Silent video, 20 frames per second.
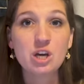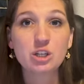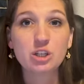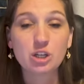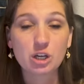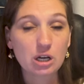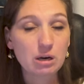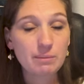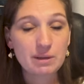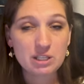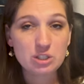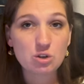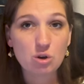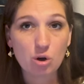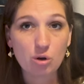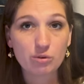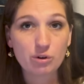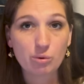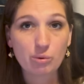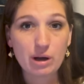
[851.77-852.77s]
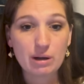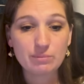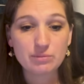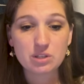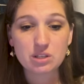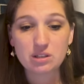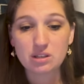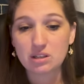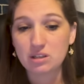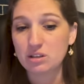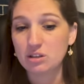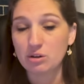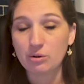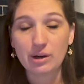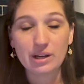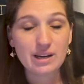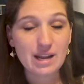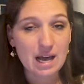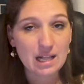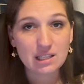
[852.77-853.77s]
you're going to be so overwhelmed The you
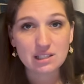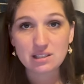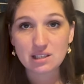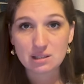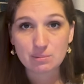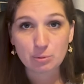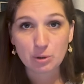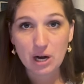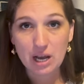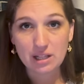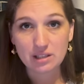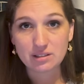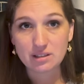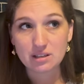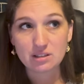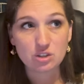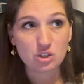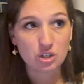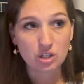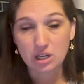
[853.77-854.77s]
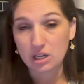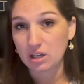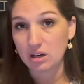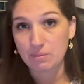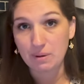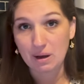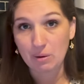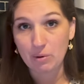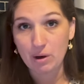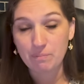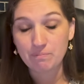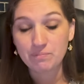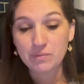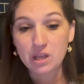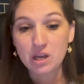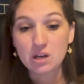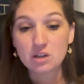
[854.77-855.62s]
know, analysis paralysis, you're not going to pick one.